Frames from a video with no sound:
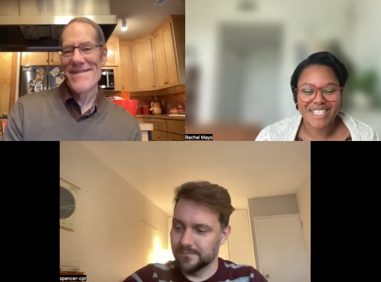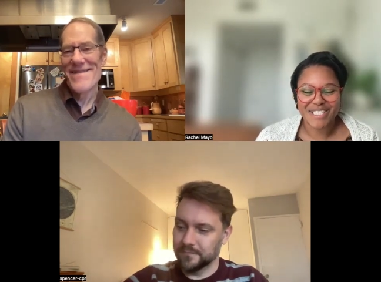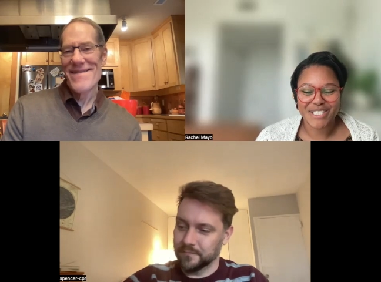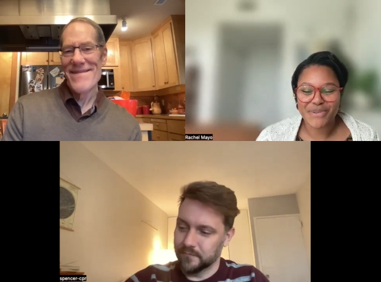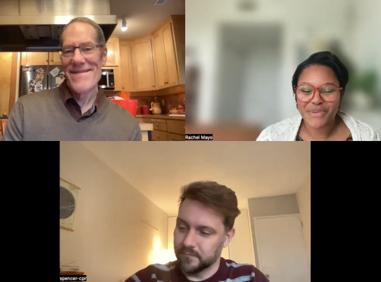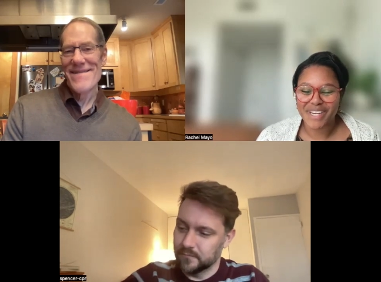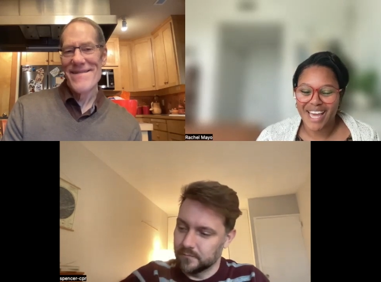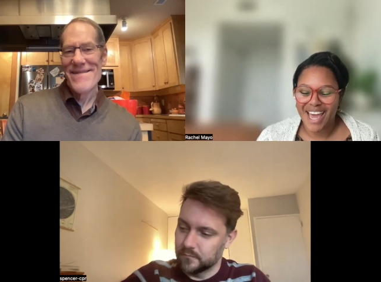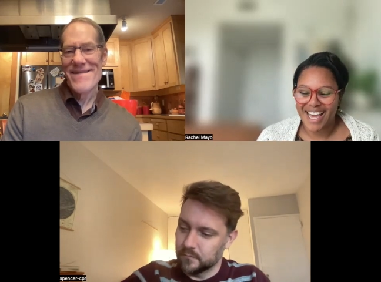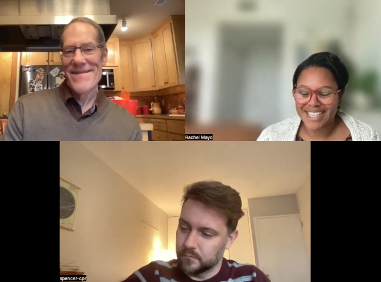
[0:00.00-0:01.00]
Speaker 1: Did you
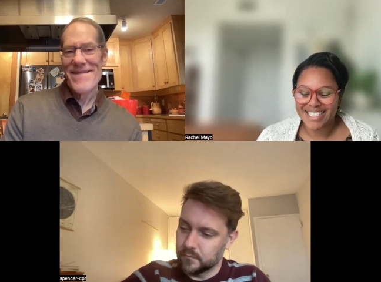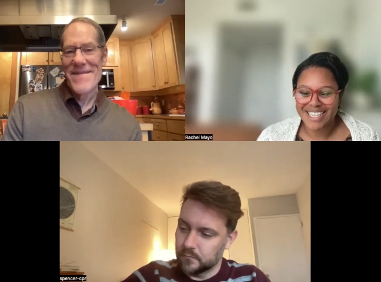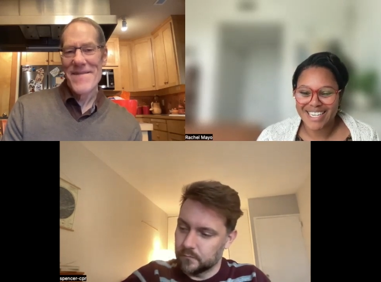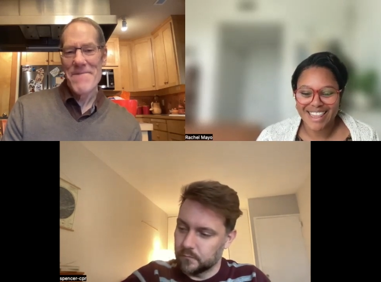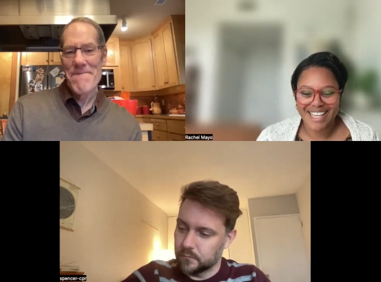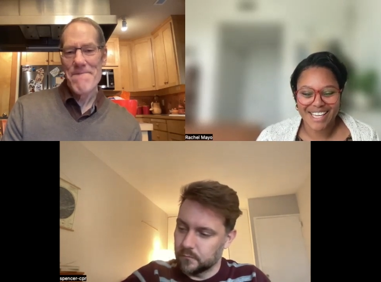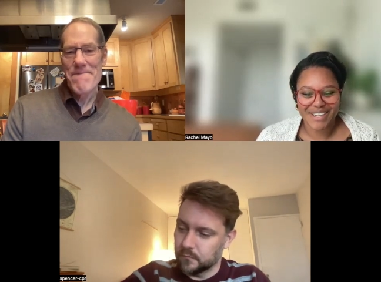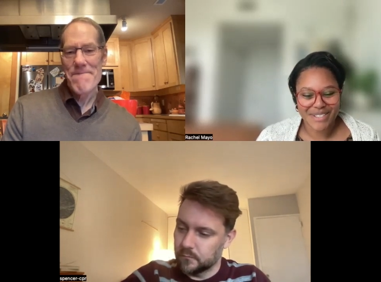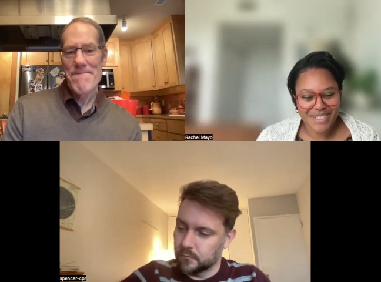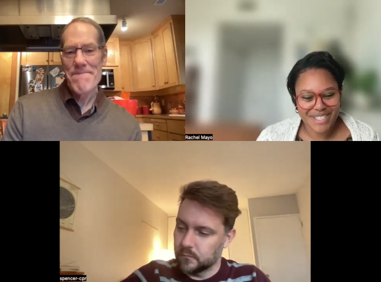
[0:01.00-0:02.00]
want to ask
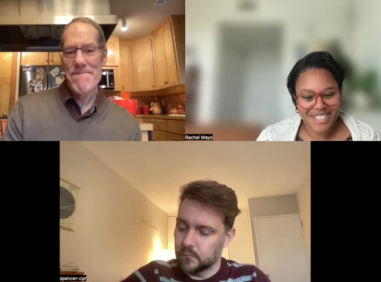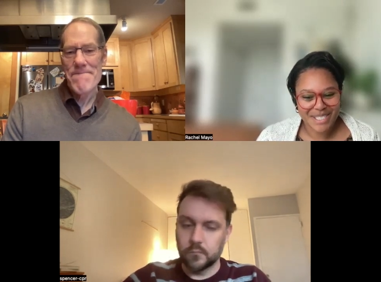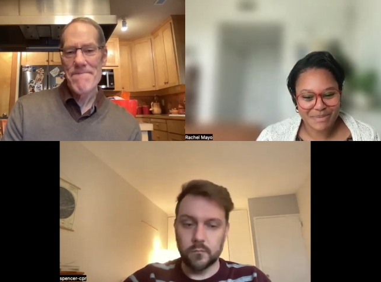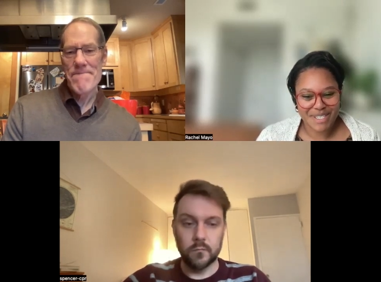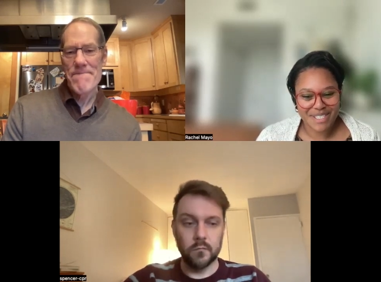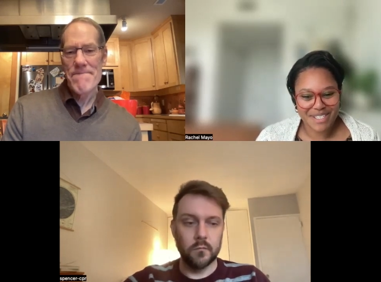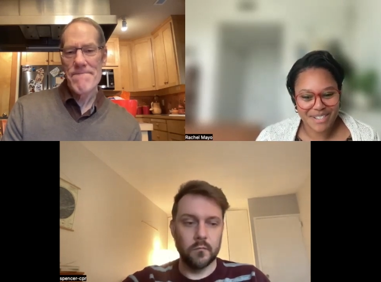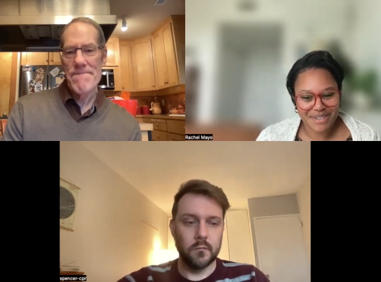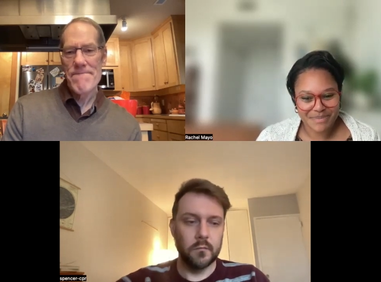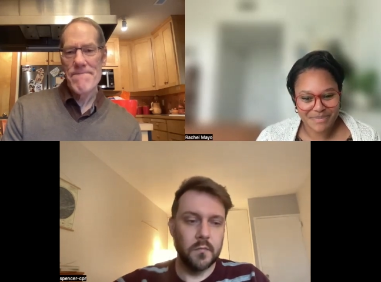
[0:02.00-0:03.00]
anything else,
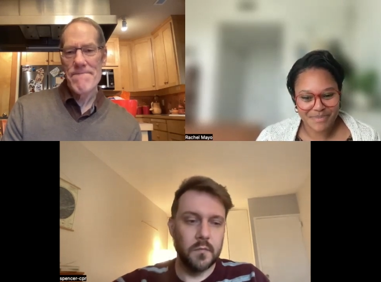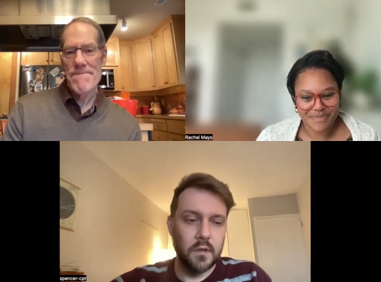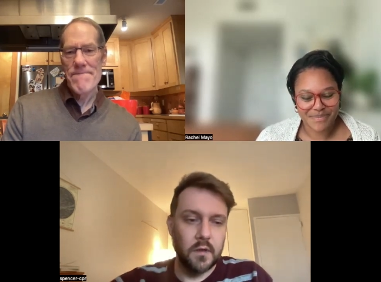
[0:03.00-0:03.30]
Spencer?